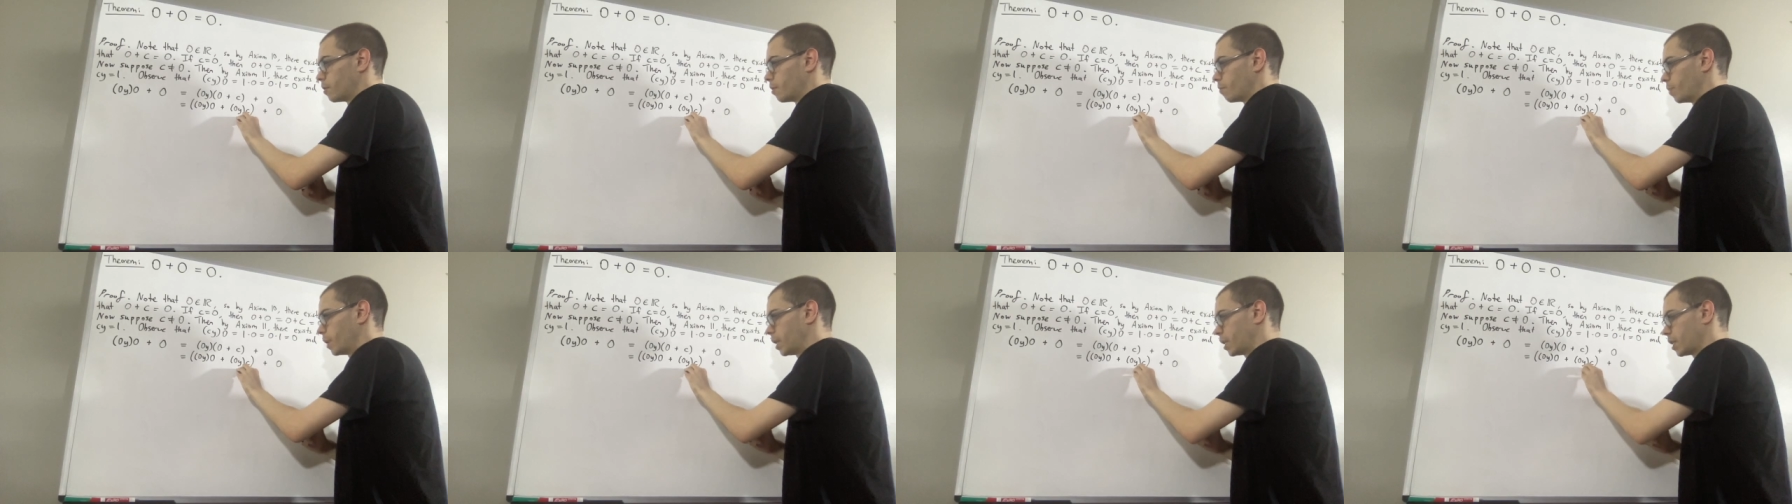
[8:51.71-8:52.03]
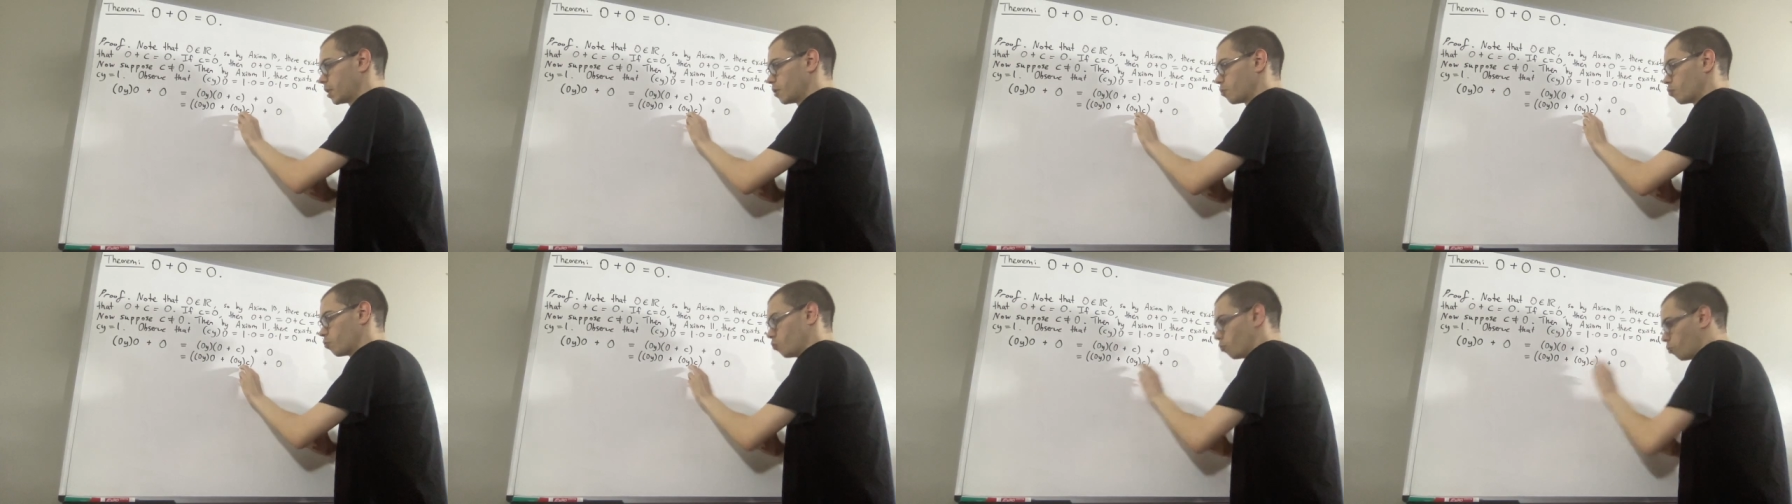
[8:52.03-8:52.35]

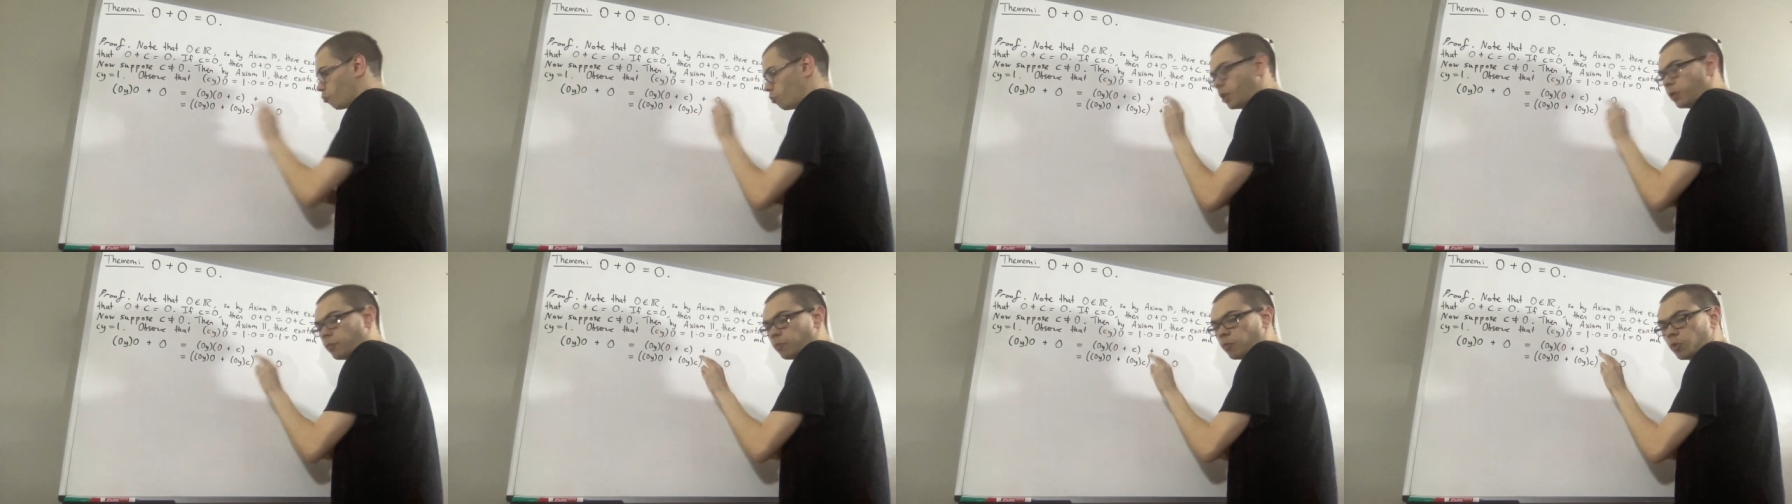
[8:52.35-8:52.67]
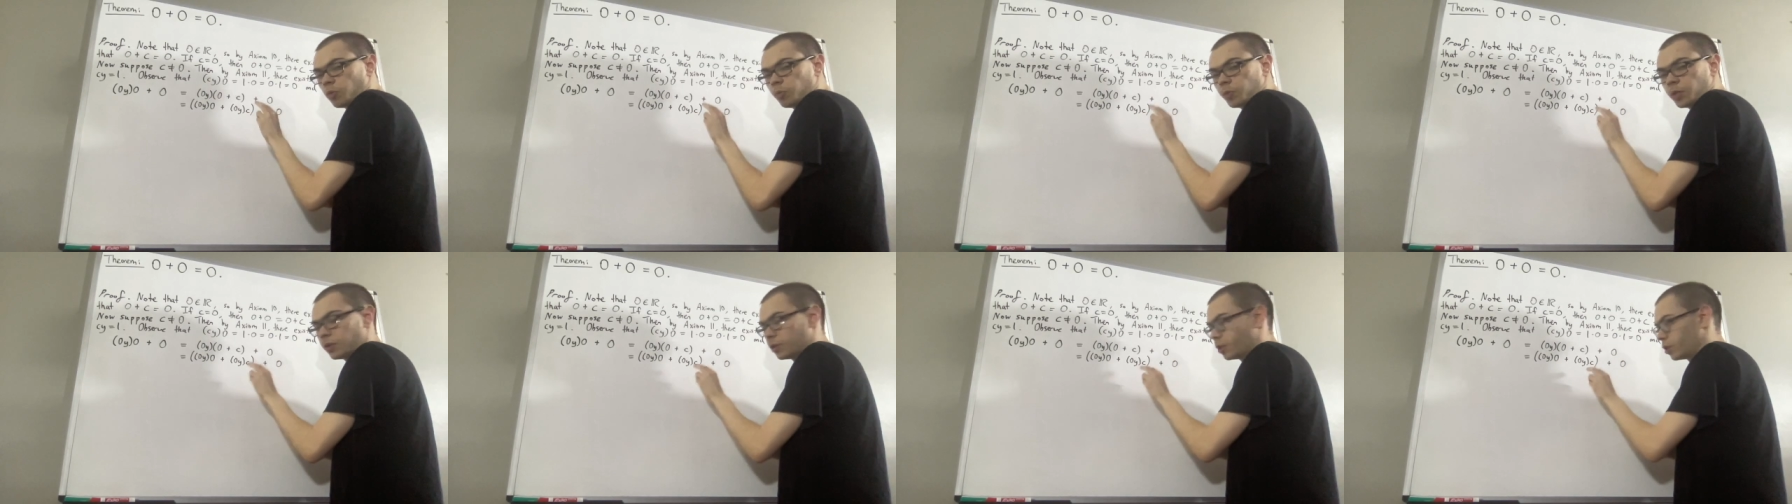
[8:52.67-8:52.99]
Because
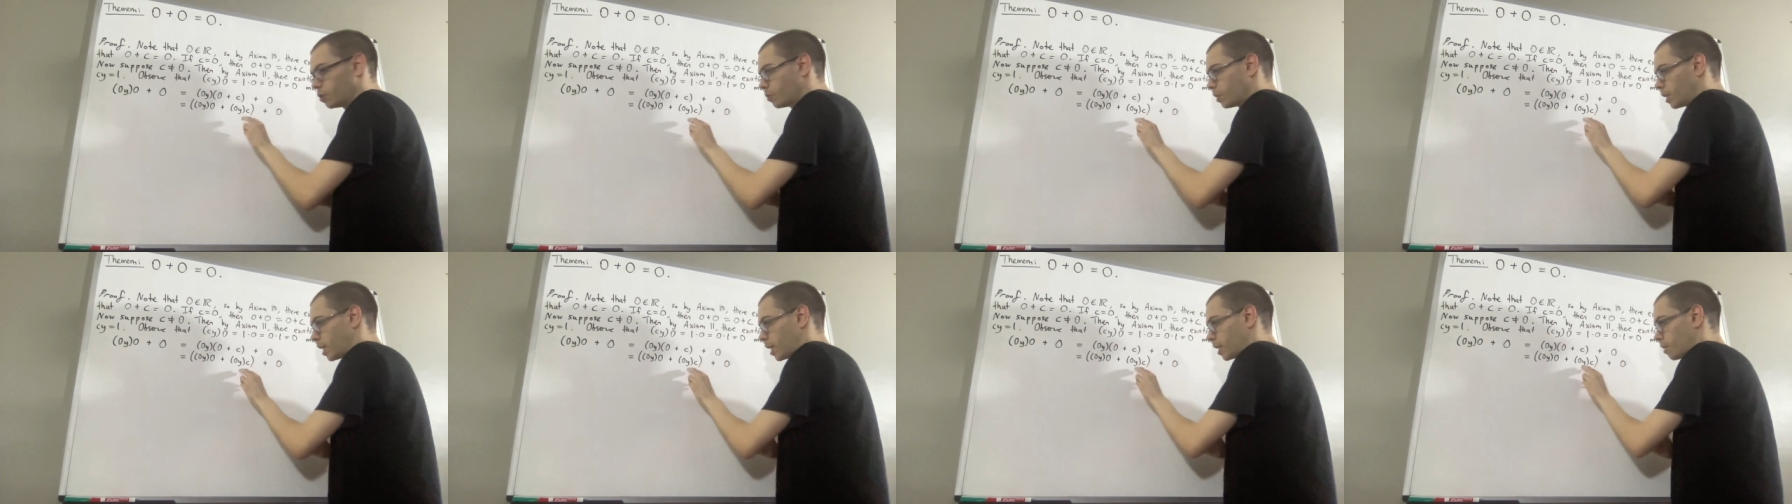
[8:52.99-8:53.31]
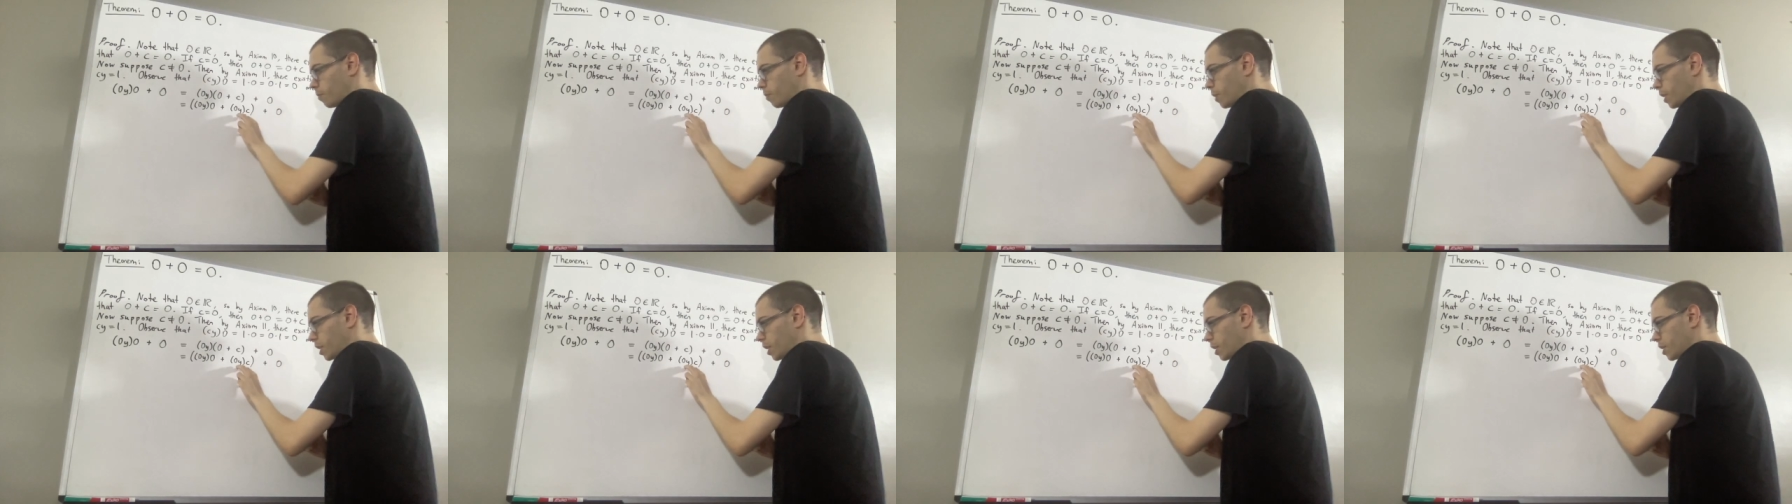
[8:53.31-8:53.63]
we'll be able to do
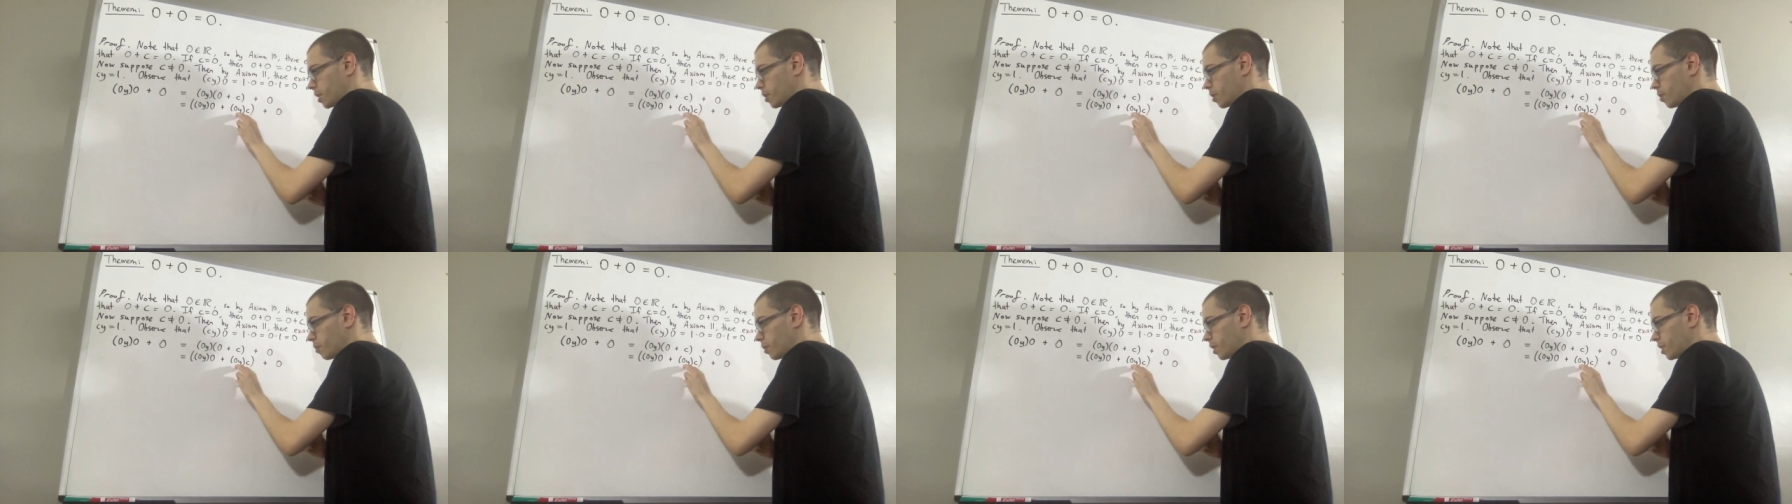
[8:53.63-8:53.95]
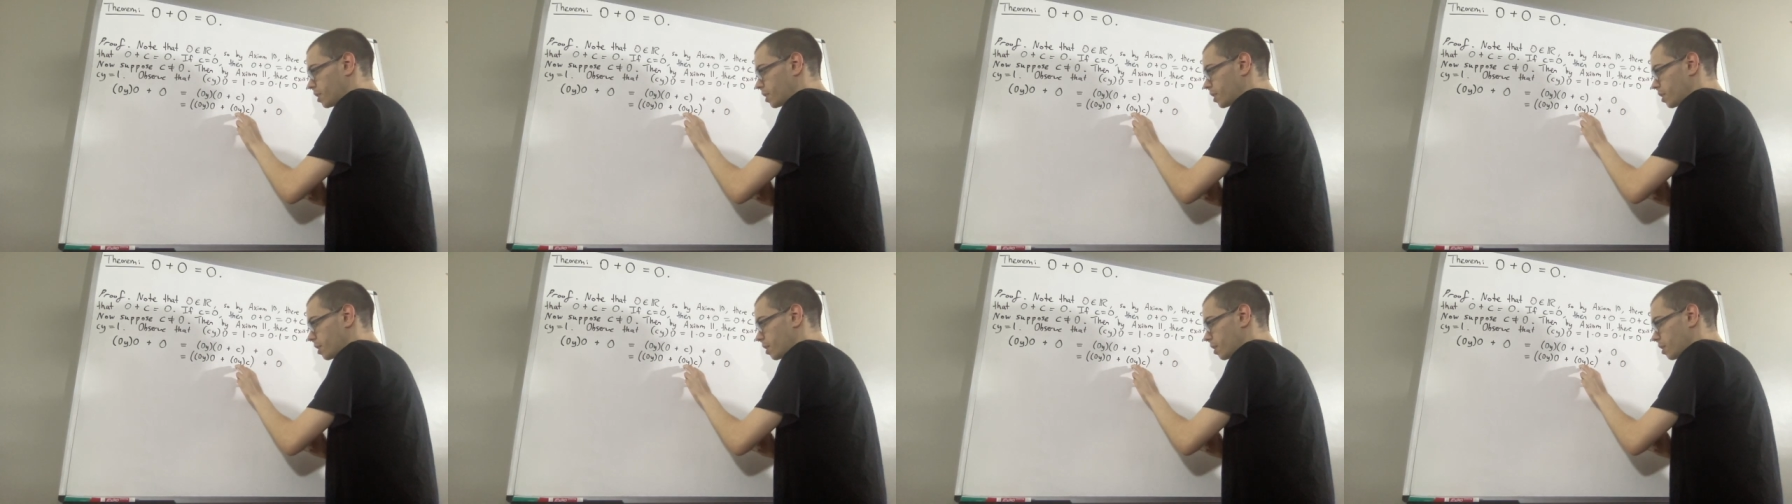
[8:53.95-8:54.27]
that, because
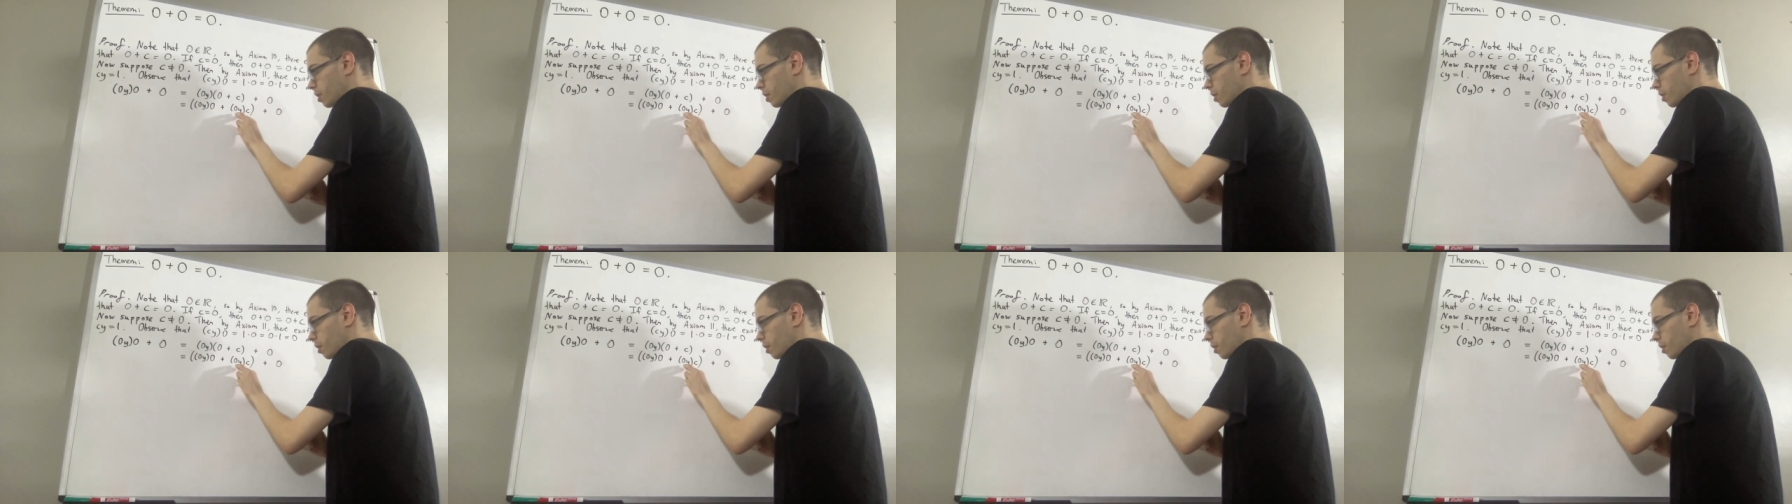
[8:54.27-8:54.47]
notice,